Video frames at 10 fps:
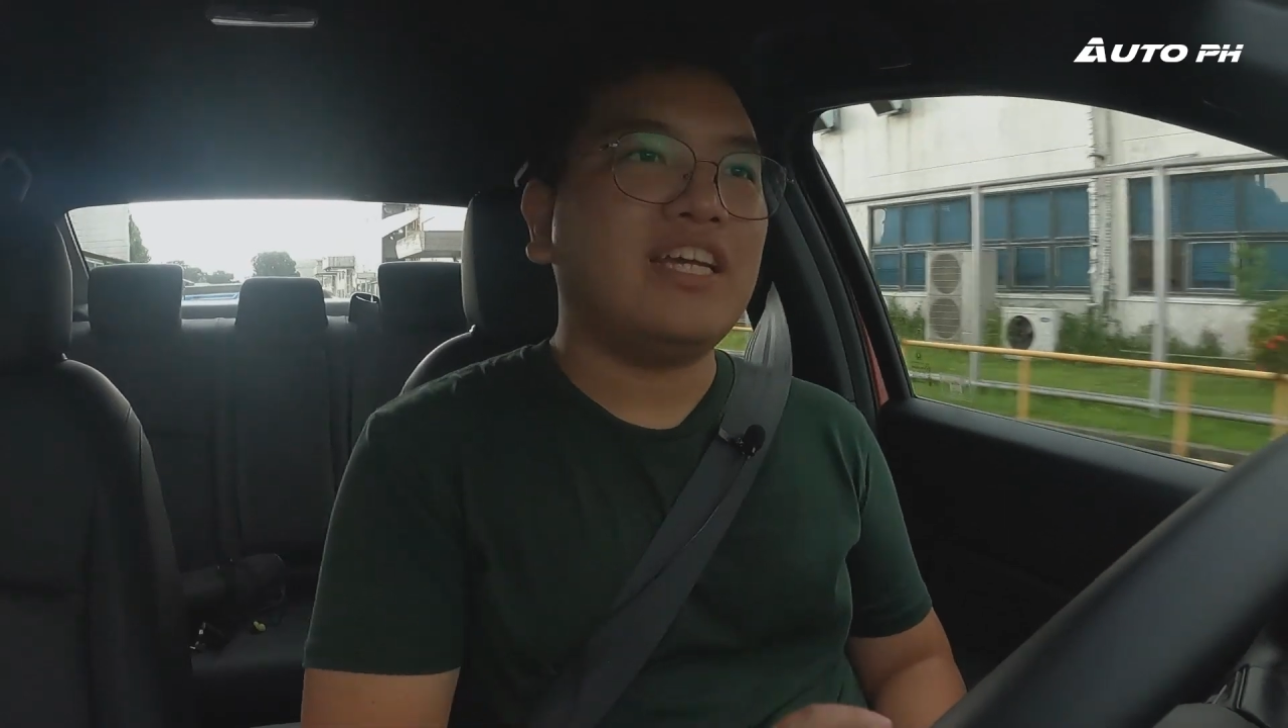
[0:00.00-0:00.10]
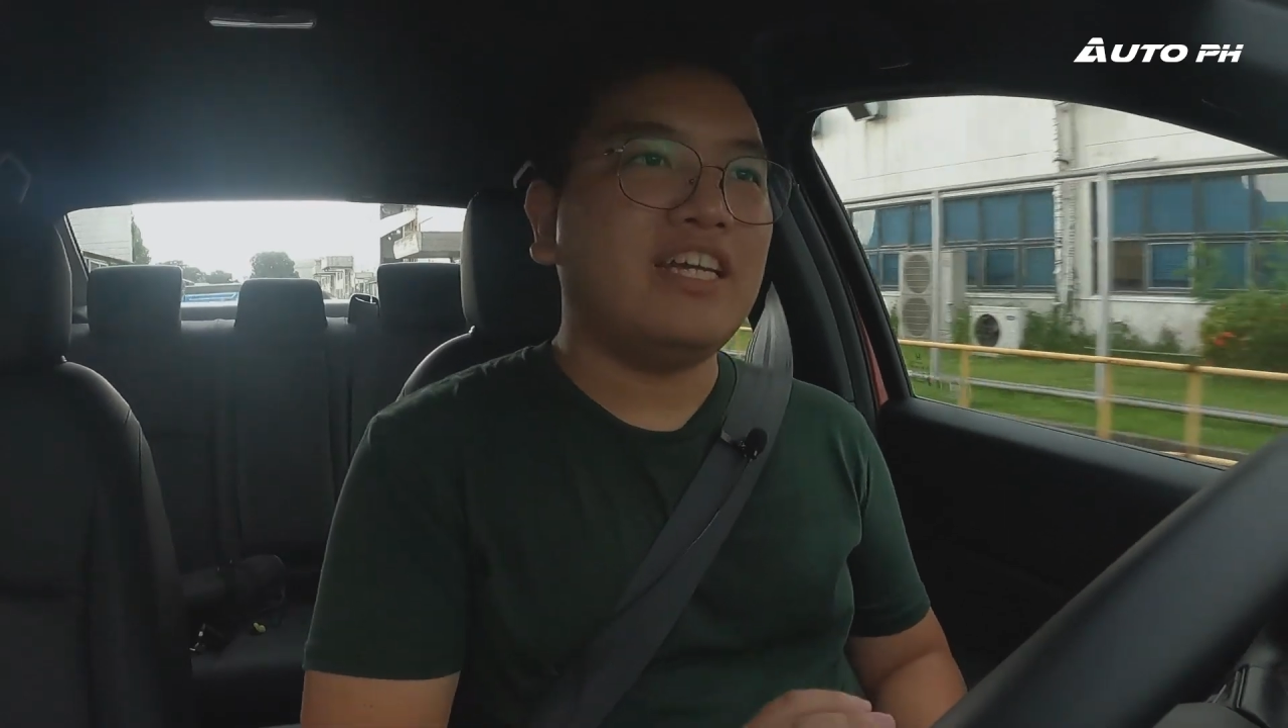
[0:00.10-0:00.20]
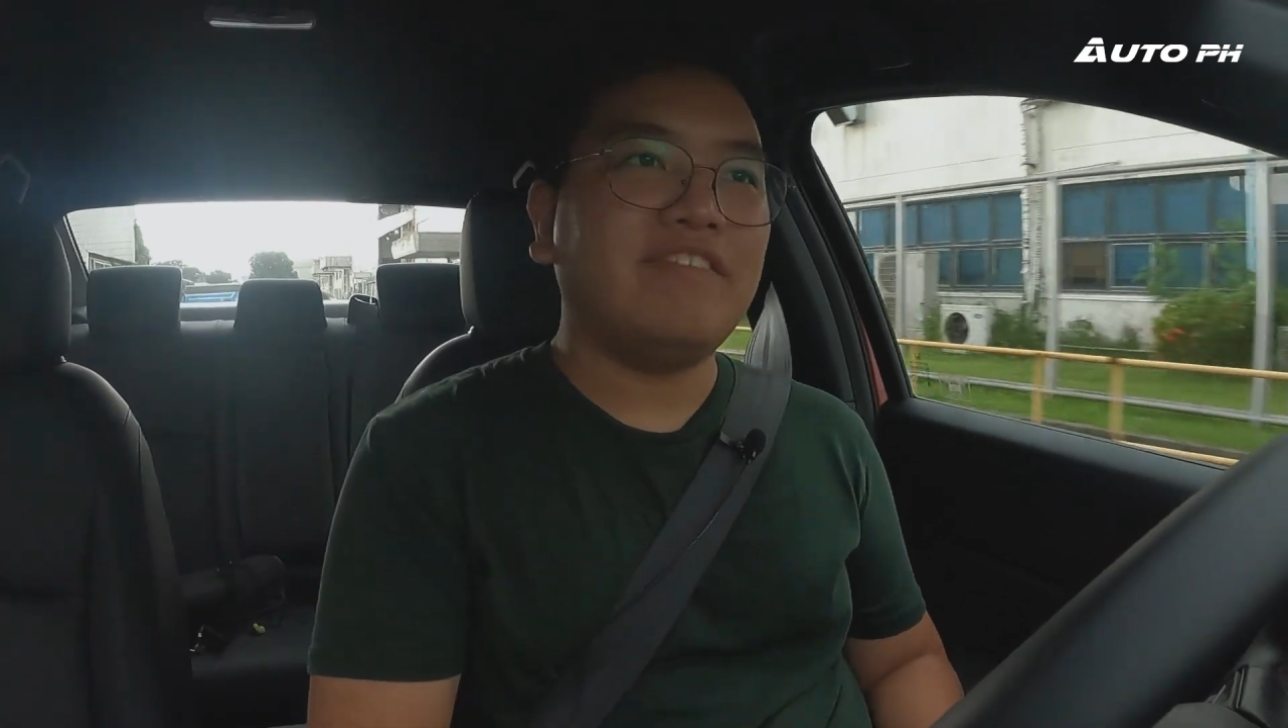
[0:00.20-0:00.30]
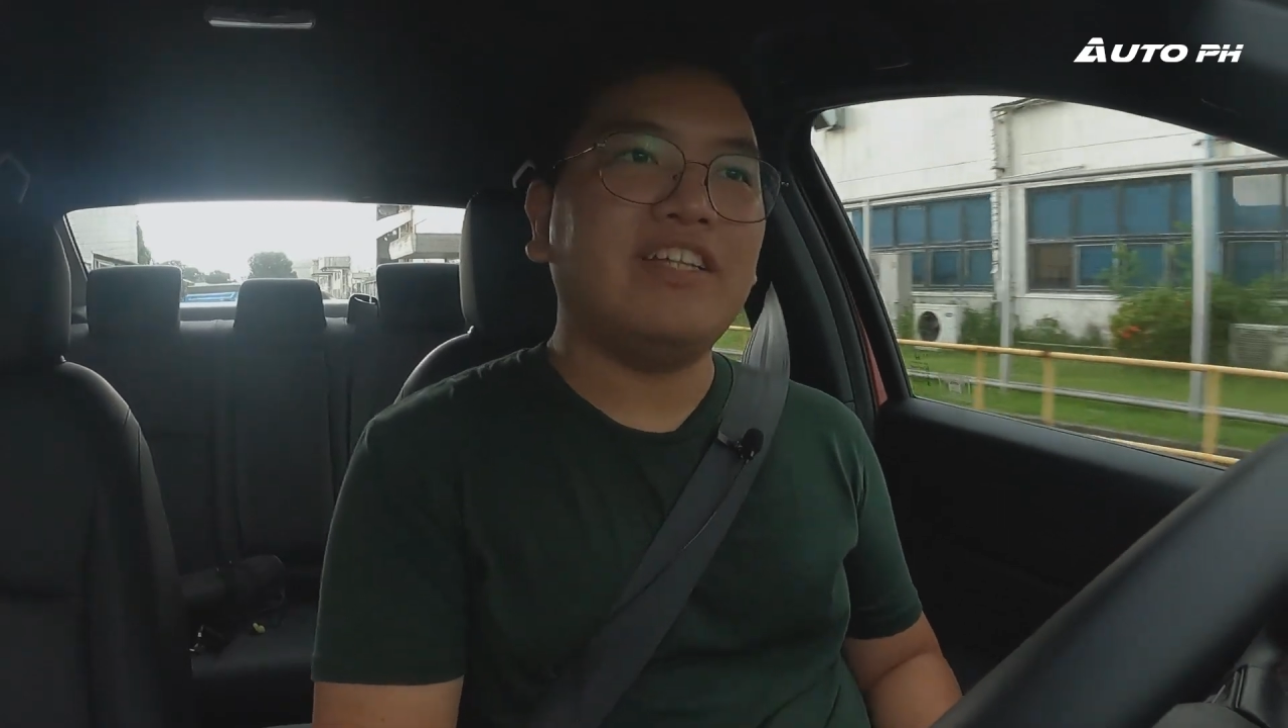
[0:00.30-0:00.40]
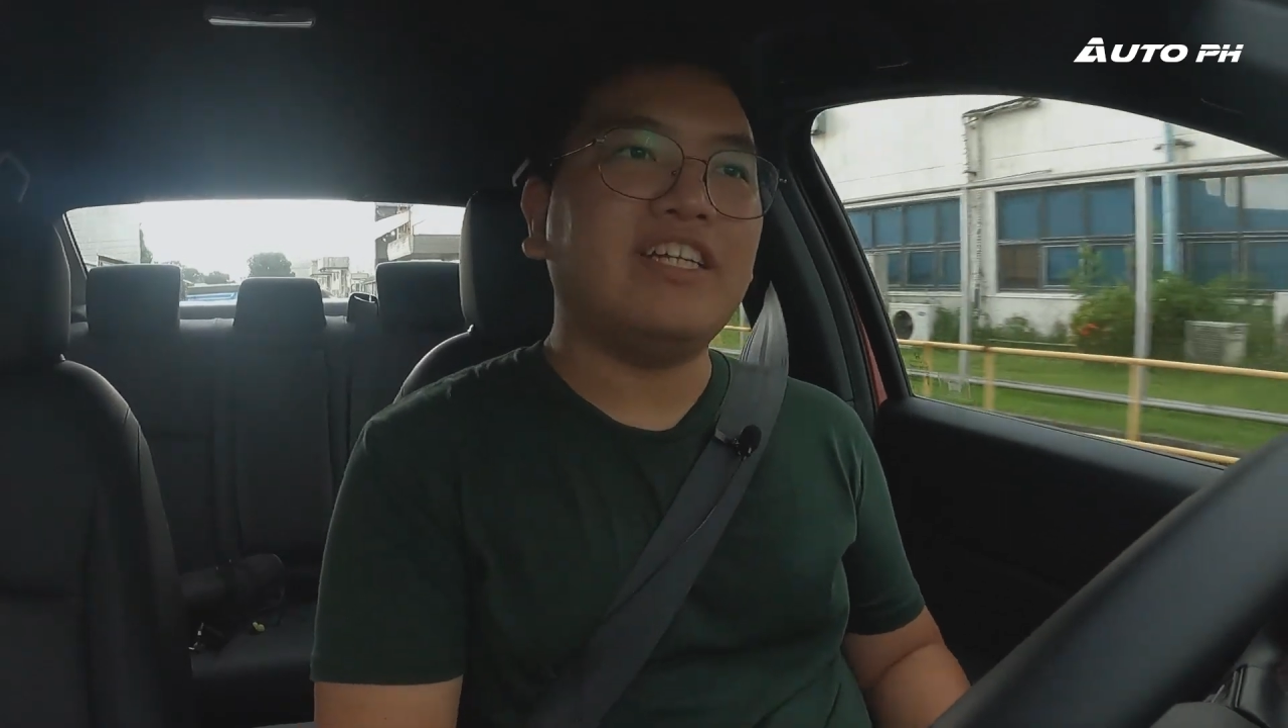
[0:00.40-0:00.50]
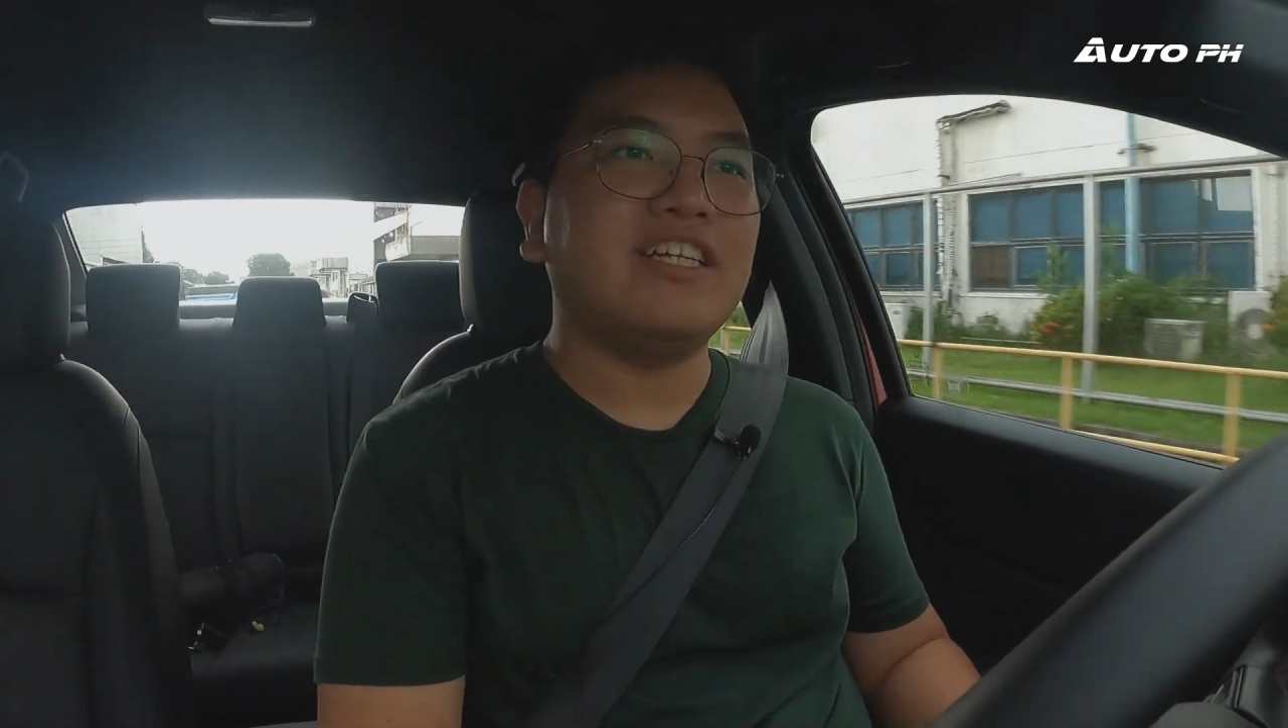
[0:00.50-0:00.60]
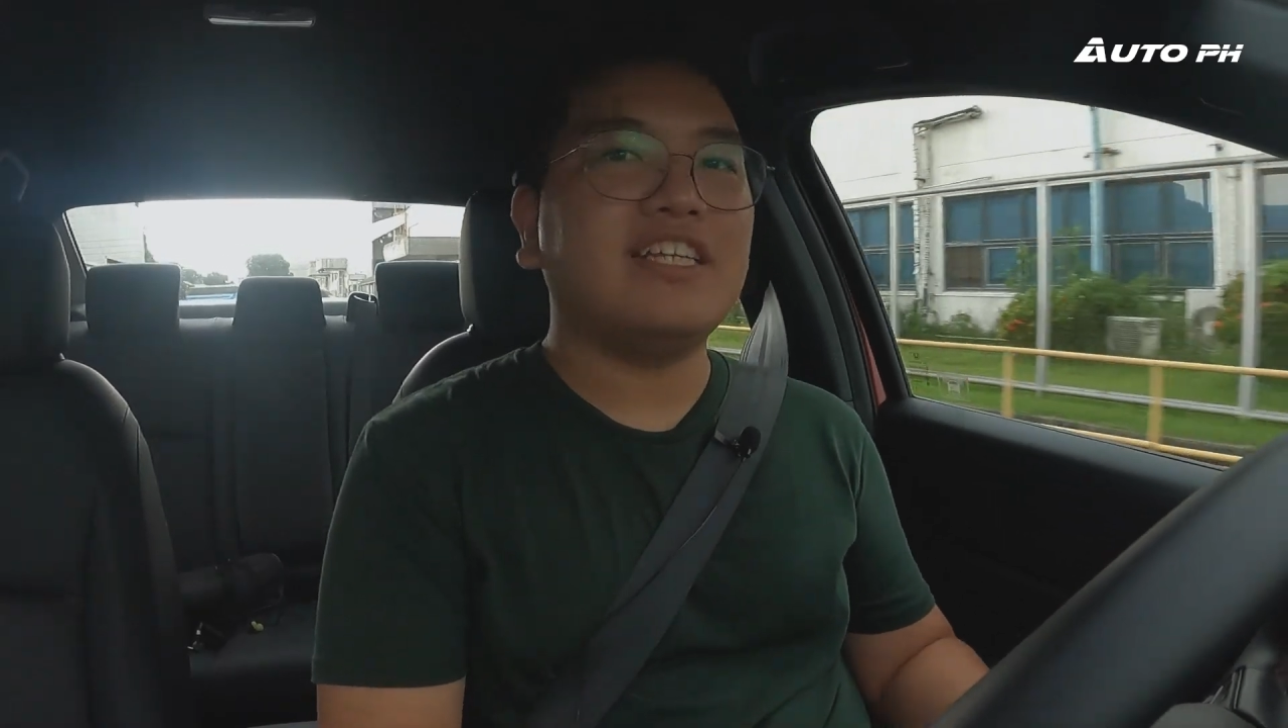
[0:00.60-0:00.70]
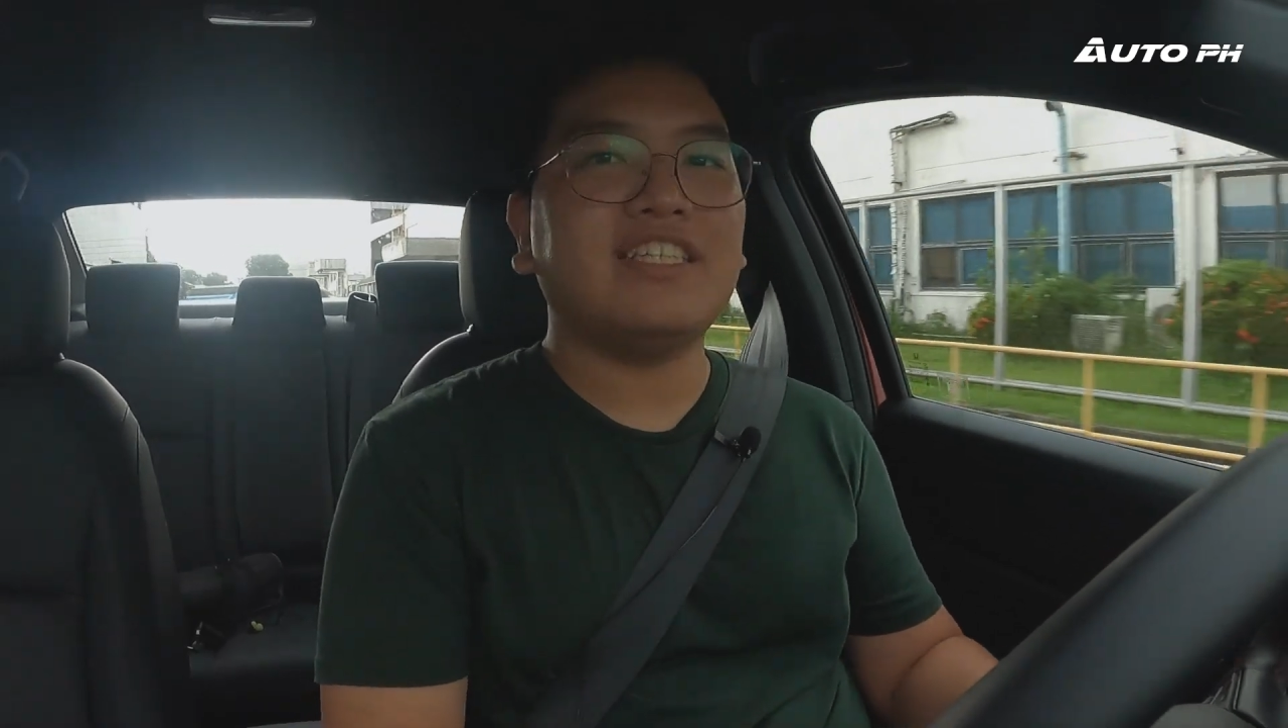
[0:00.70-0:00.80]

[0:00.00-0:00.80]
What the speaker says: even here in